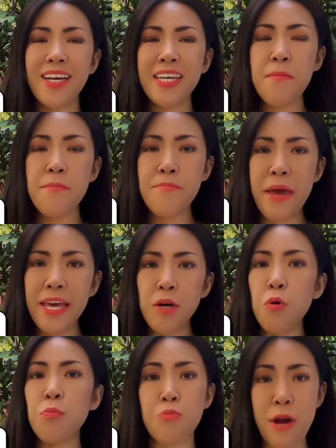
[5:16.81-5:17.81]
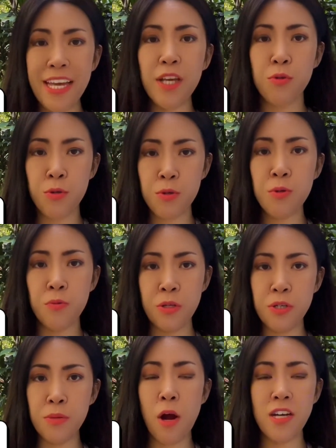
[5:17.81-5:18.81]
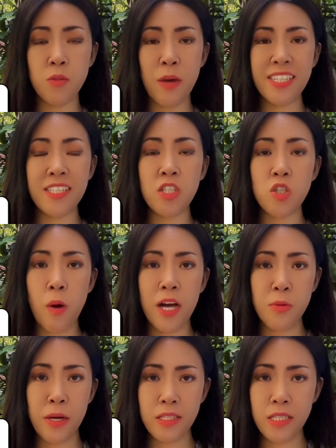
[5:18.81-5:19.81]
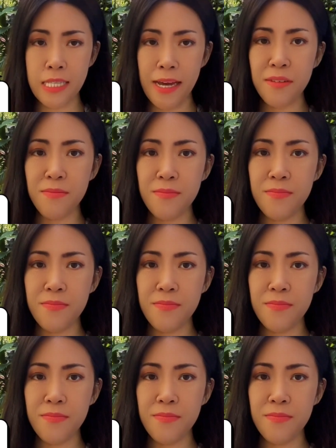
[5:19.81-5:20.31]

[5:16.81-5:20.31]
can make or break your career prospect in UI UX design.